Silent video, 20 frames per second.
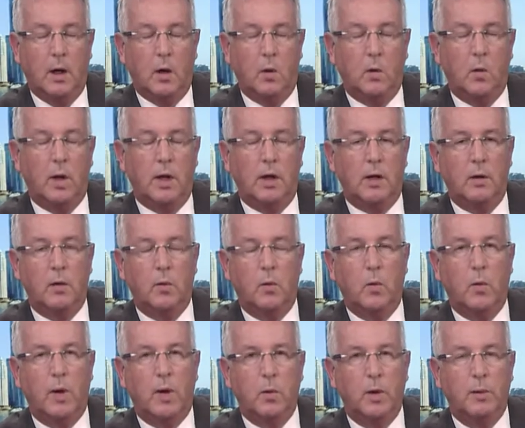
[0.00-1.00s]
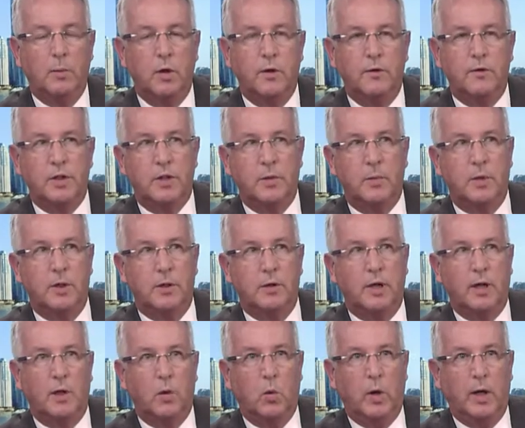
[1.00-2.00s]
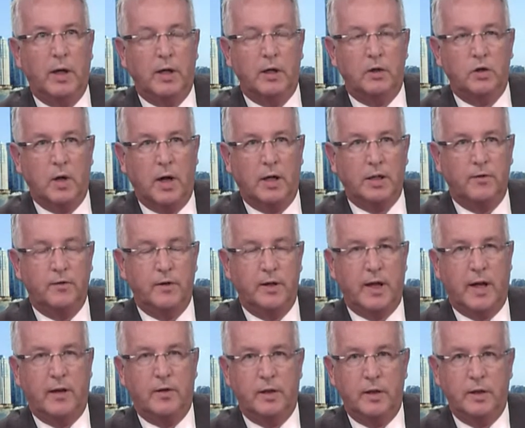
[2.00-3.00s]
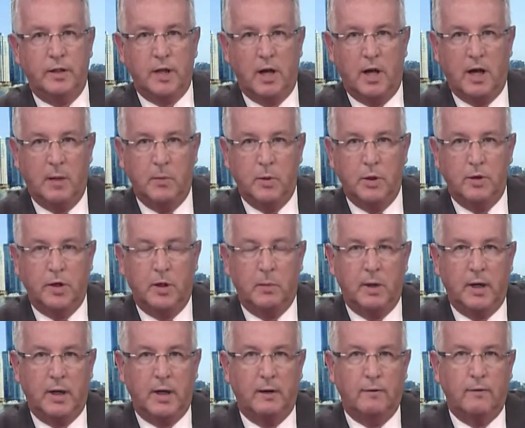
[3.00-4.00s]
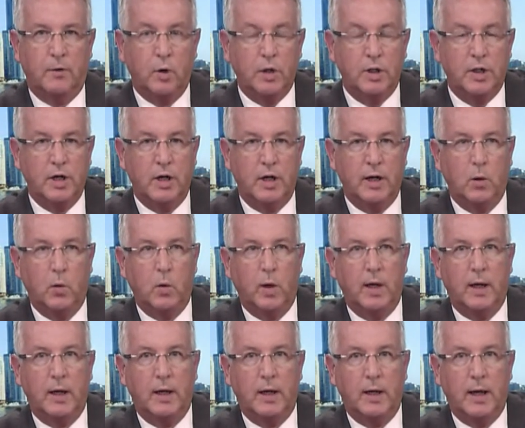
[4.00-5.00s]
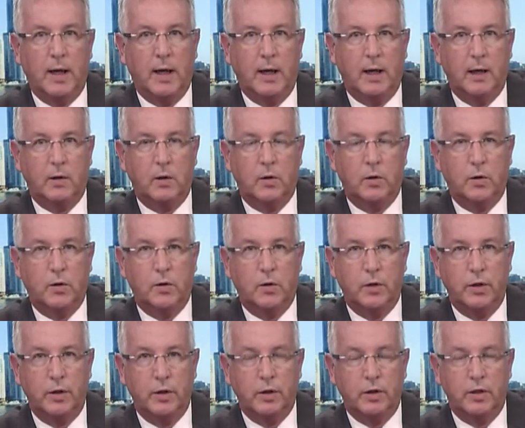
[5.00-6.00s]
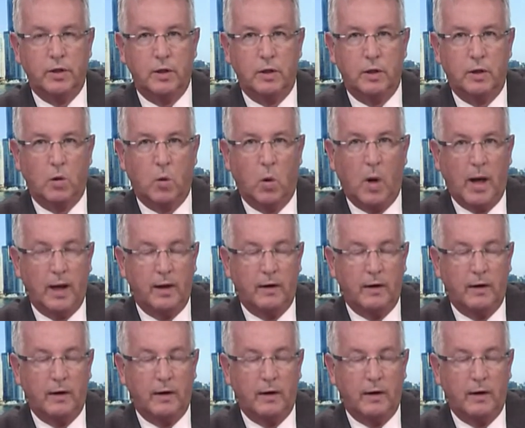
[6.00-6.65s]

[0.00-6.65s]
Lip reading: Well, when we moved to the building, we tried to fit out the entire building, but unfortunately we couldn't quite